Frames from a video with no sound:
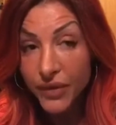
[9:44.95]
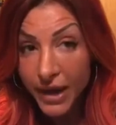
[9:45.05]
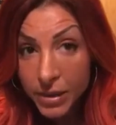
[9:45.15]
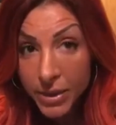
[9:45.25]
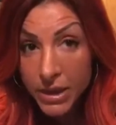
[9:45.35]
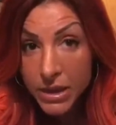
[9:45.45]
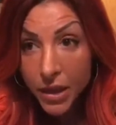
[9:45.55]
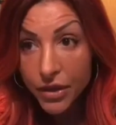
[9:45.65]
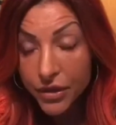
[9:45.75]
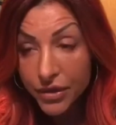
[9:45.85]
Vitamins
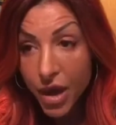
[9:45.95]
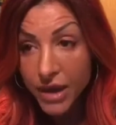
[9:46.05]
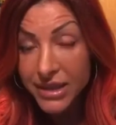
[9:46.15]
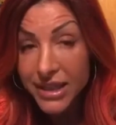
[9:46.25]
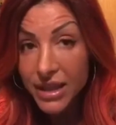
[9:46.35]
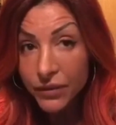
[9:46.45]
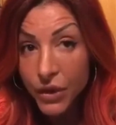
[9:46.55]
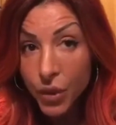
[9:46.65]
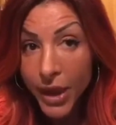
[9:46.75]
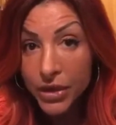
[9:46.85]
are there not to give
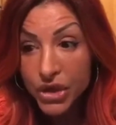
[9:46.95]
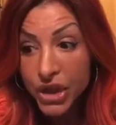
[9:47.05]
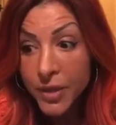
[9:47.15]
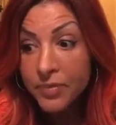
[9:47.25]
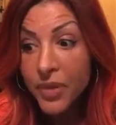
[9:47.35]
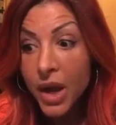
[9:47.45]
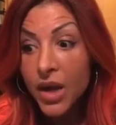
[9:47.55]
you energy.